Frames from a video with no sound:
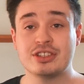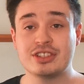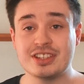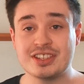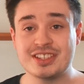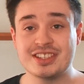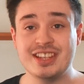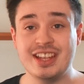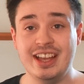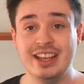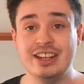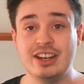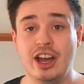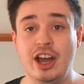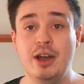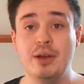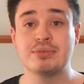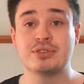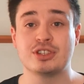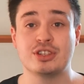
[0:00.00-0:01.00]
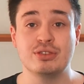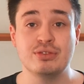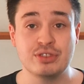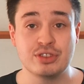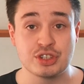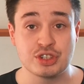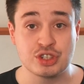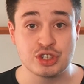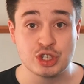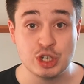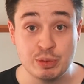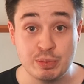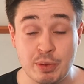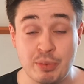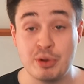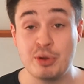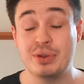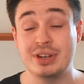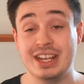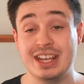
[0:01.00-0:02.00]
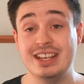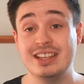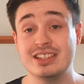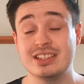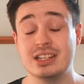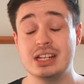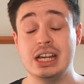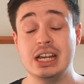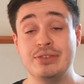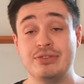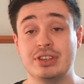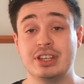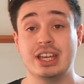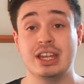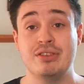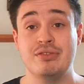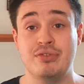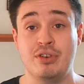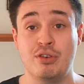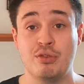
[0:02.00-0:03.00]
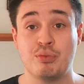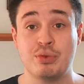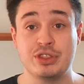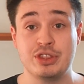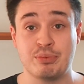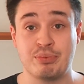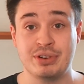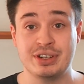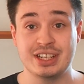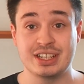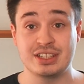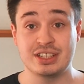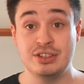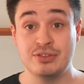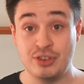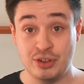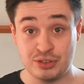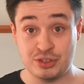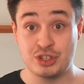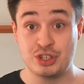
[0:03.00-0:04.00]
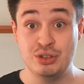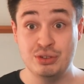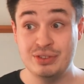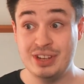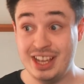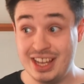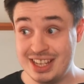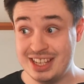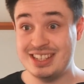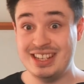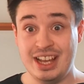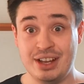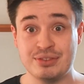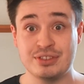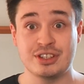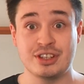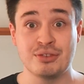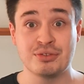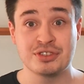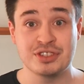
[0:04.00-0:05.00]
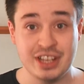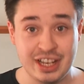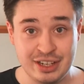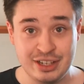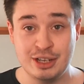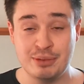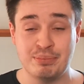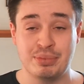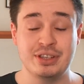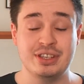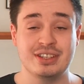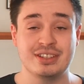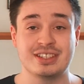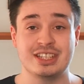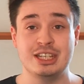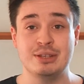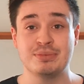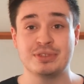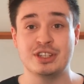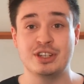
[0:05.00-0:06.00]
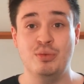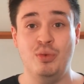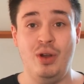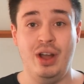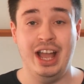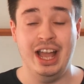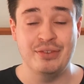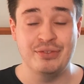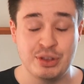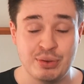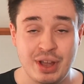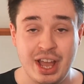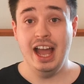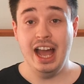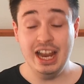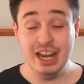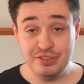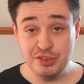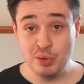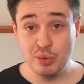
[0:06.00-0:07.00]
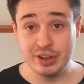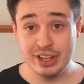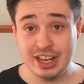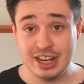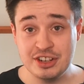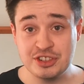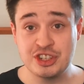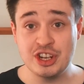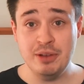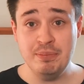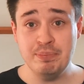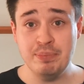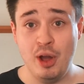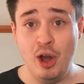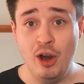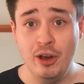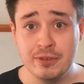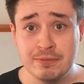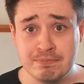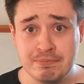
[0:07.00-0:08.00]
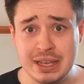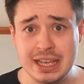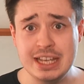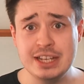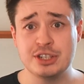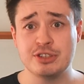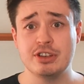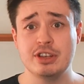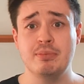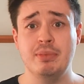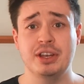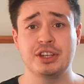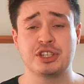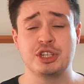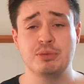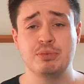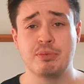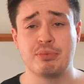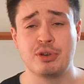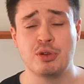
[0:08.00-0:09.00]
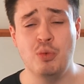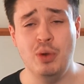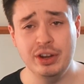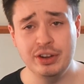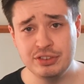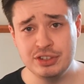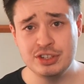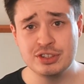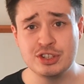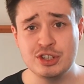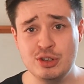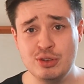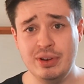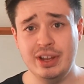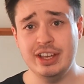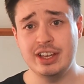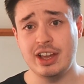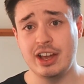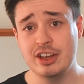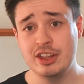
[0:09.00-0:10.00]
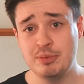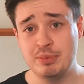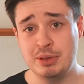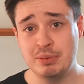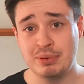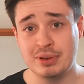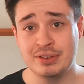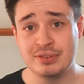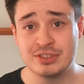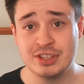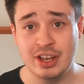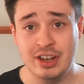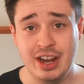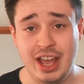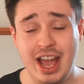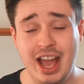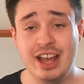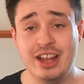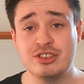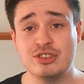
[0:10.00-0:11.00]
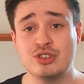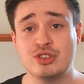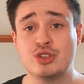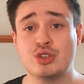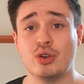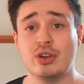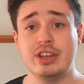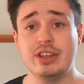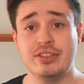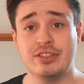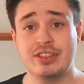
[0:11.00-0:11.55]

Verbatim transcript: to sign up to the Superbru. It is live. You can get involved with the predictor. You've got two days now to go sign up, put your teams in, and what have you. And if you want to get a jump on me doing my Superbru, why don't you do like other people have done and join